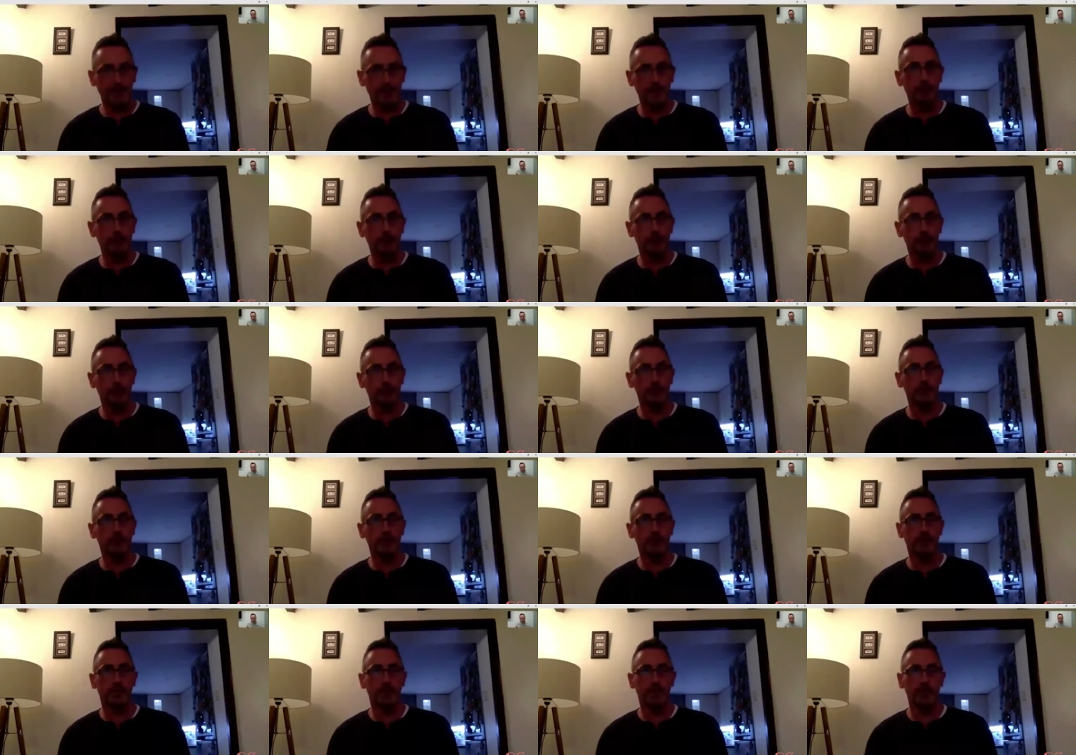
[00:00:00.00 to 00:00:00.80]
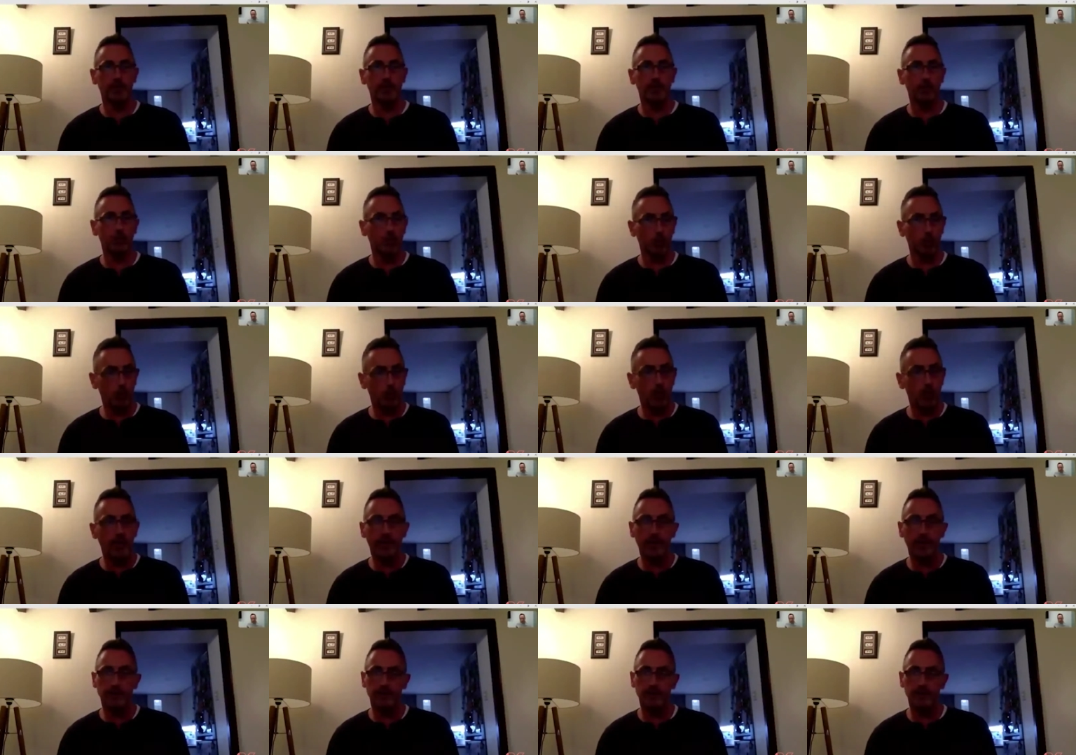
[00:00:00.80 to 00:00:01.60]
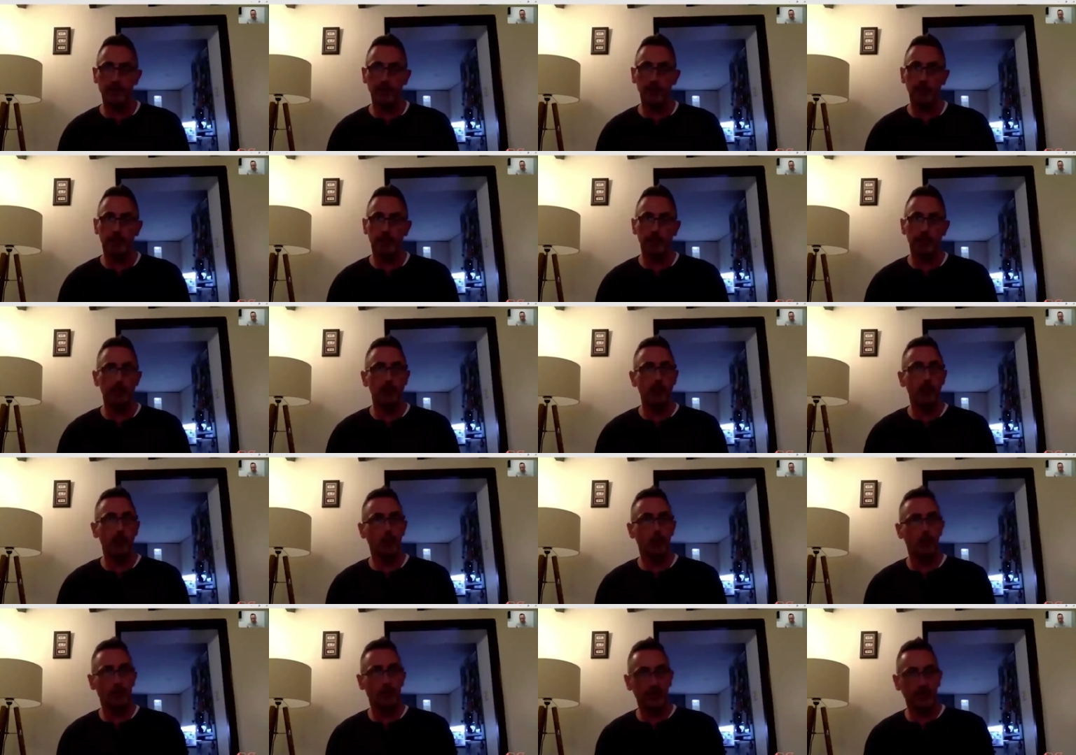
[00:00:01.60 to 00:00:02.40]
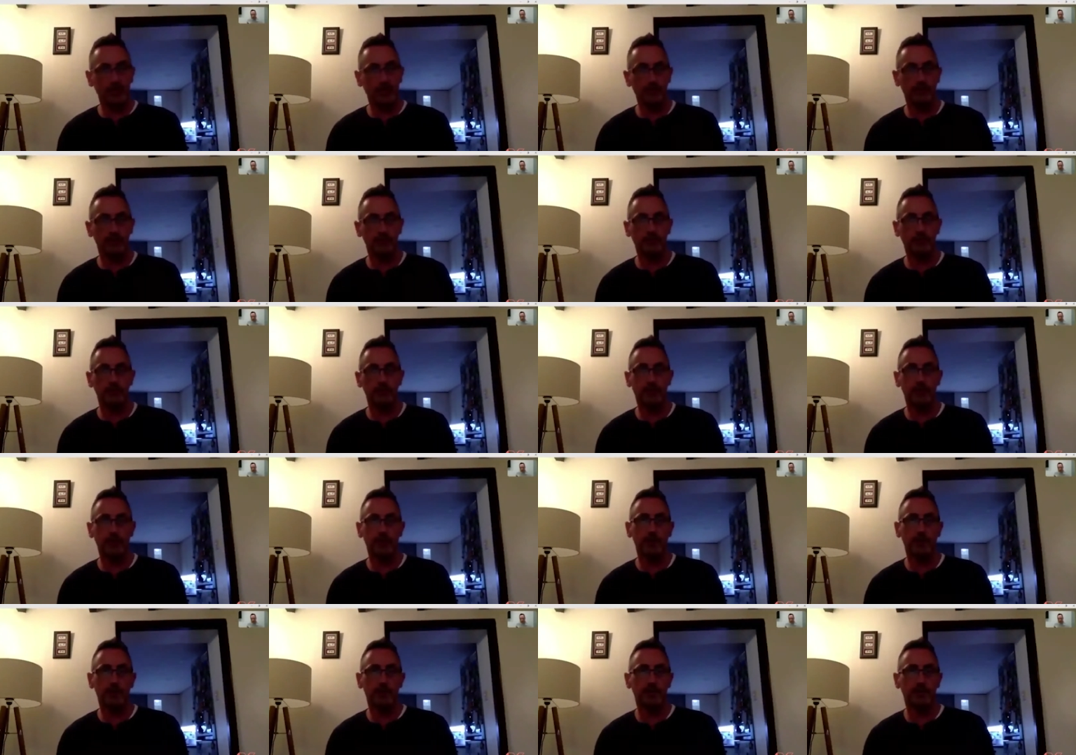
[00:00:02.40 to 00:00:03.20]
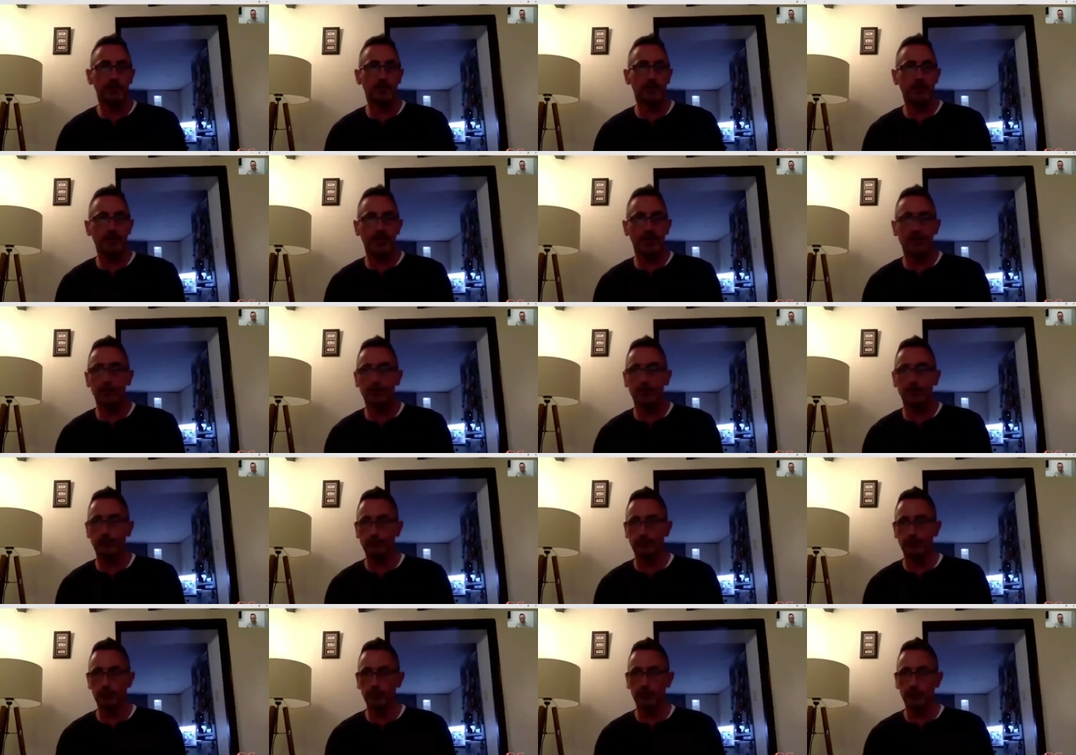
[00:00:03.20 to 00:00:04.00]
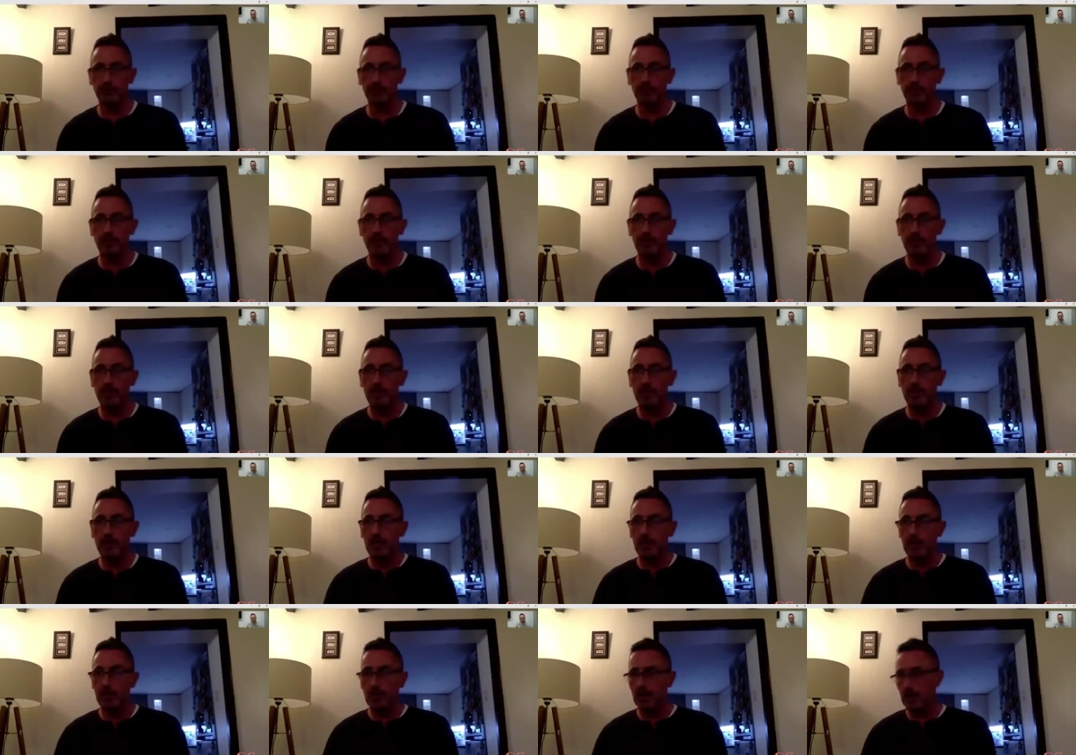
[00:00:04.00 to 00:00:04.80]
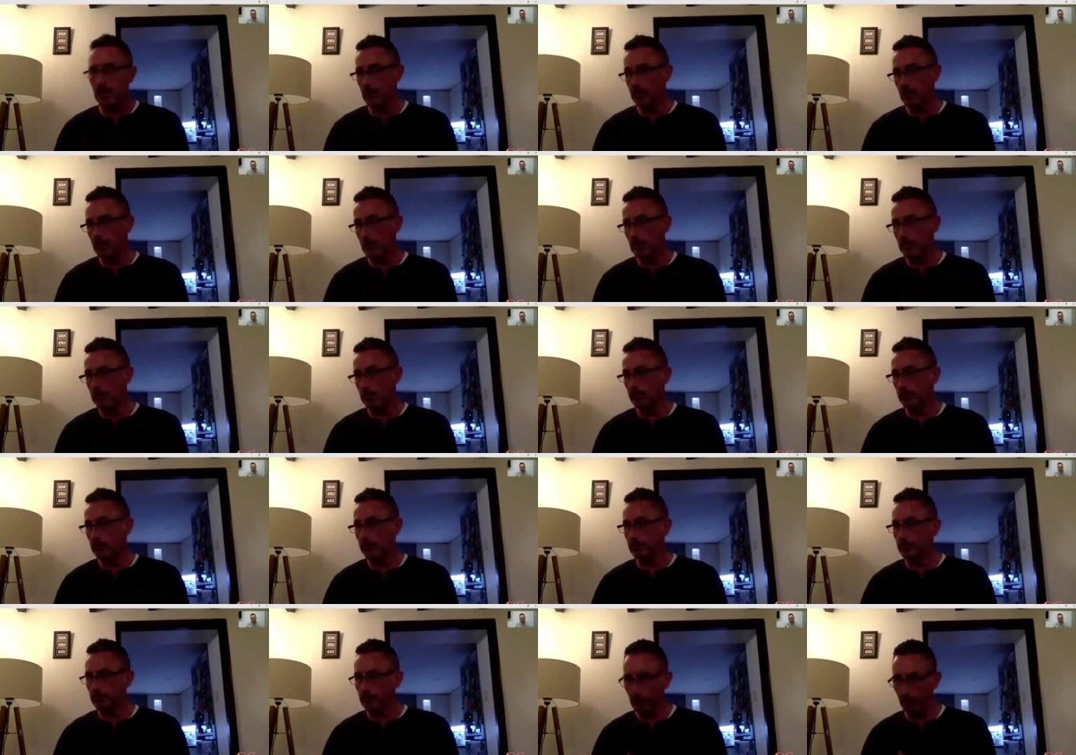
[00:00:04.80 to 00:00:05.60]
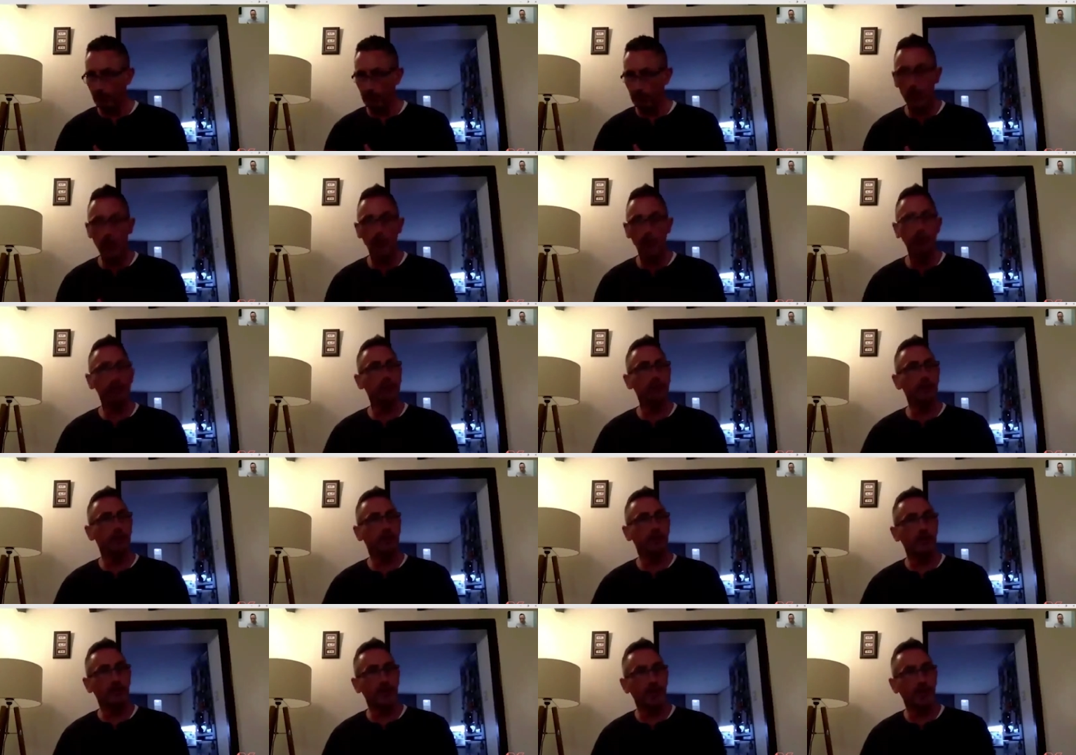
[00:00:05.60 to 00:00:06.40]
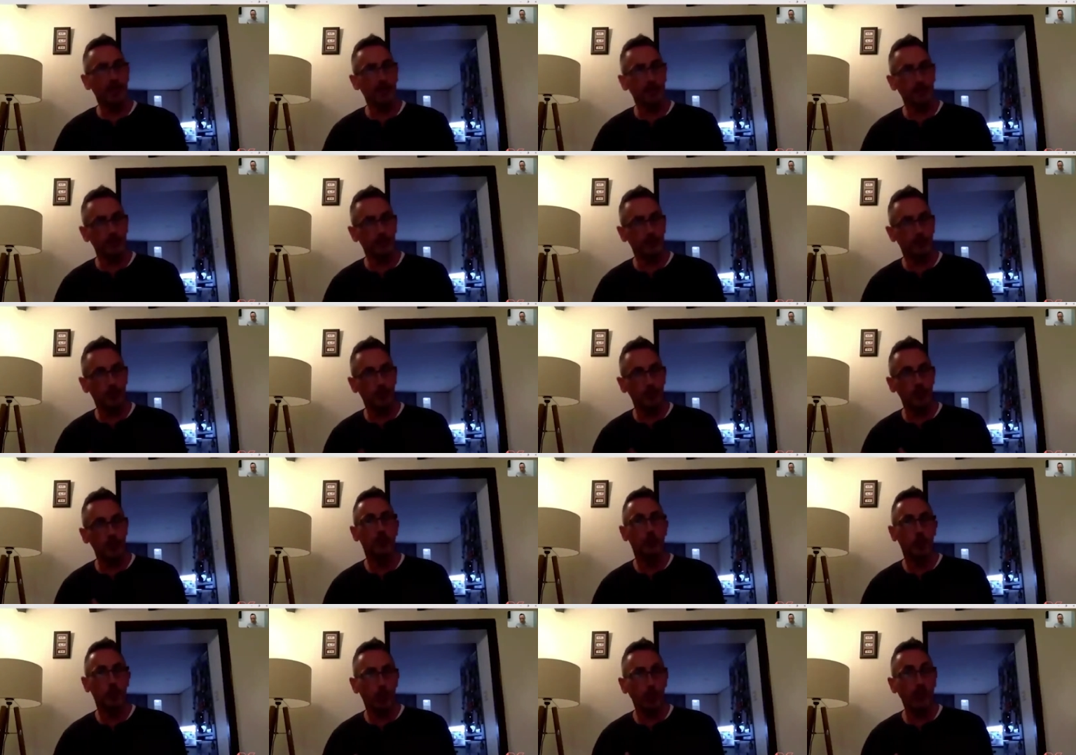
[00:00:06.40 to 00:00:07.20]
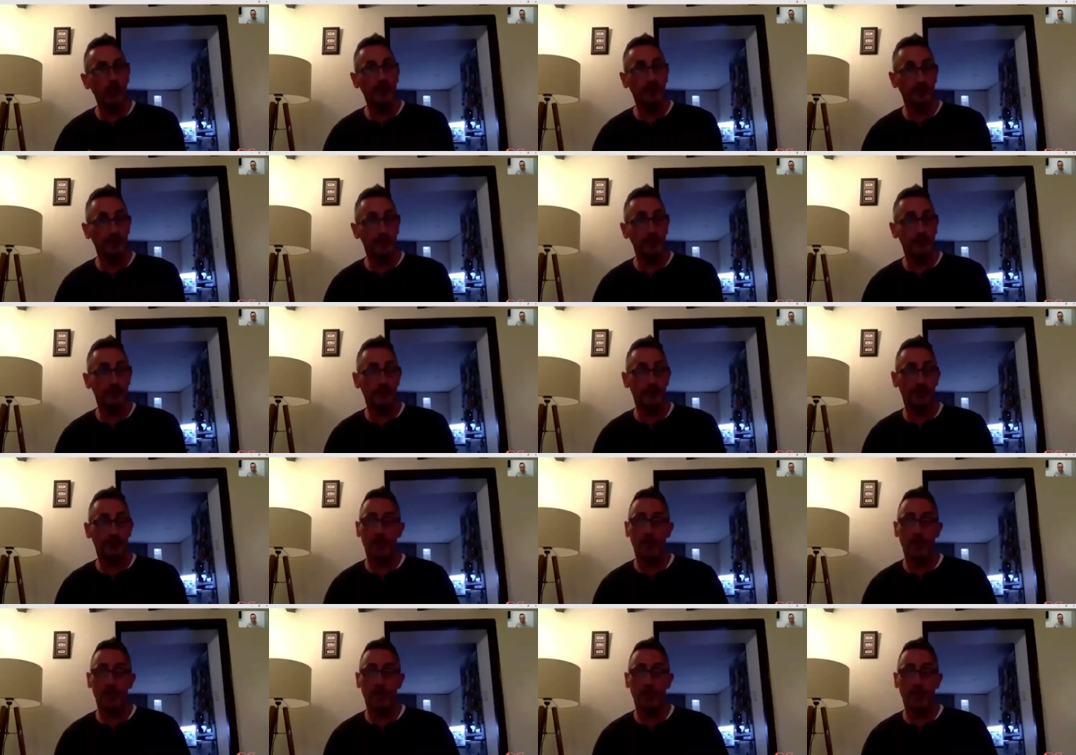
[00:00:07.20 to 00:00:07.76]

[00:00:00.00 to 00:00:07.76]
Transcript: them to understand why it's happening, what it is that's happening, and, and how to really um, to promote it, and how you know what is in it for